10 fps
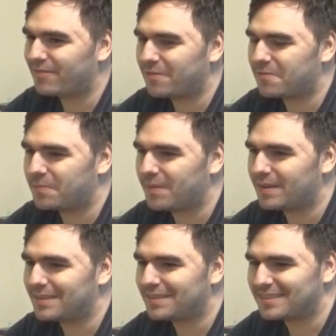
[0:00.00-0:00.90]
favorite
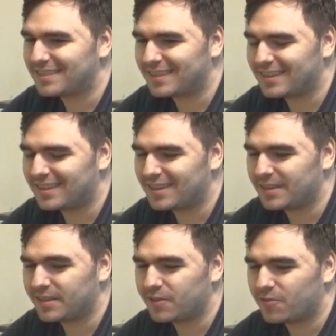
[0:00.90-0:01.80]
part is
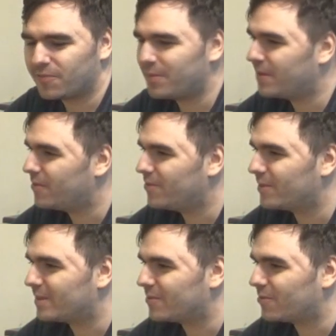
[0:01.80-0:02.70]
in the European
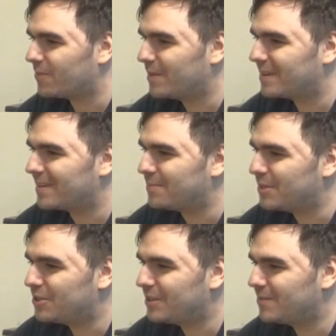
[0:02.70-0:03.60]
Union, the European
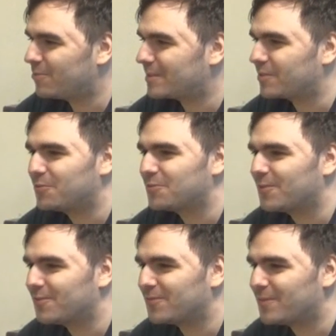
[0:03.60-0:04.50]
Commission was accused
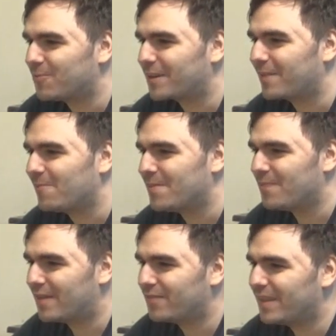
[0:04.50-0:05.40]
of working with the
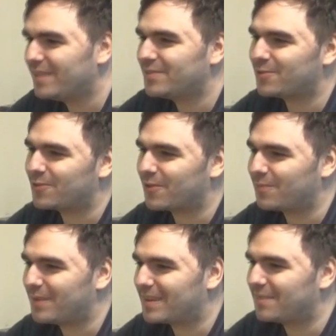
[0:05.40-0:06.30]
mafia. So the
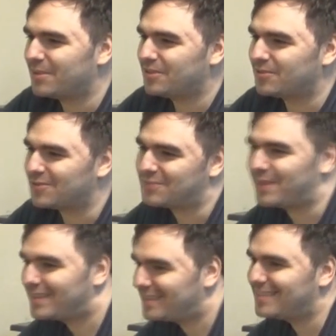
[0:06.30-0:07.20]
European Commission
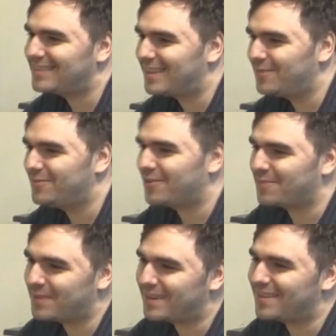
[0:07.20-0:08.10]
suspended itself, the
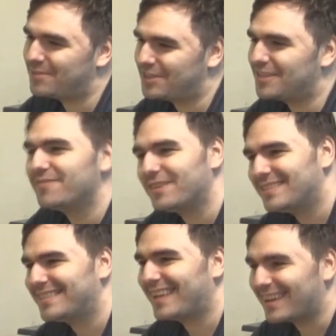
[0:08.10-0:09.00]
European Commission
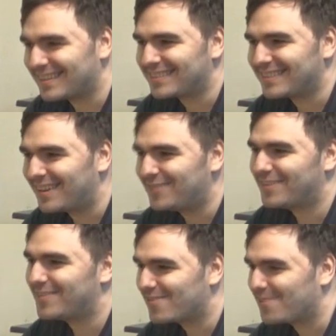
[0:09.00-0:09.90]
investigated itself,
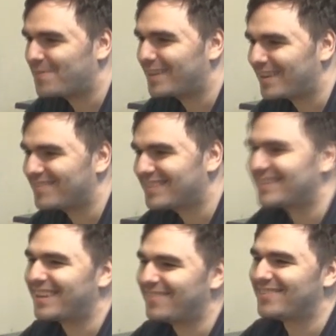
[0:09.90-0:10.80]
and the European
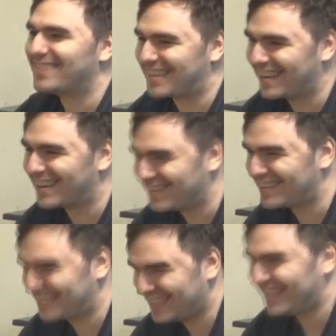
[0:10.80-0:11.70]
Commission came to the
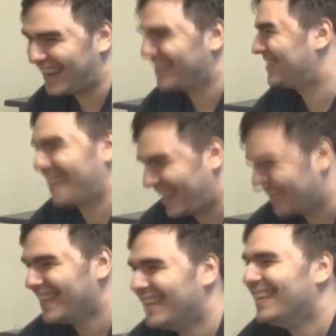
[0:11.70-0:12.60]
conclusion
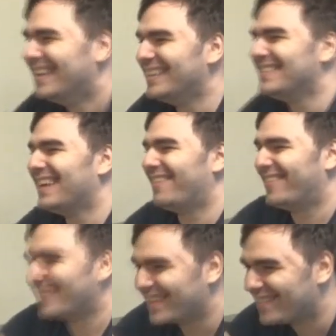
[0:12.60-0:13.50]
that it's not
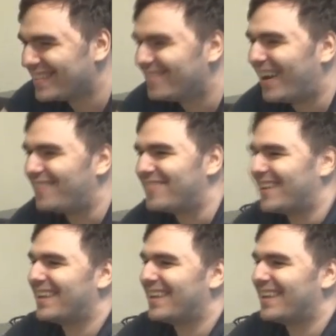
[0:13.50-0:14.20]
working with the mafia.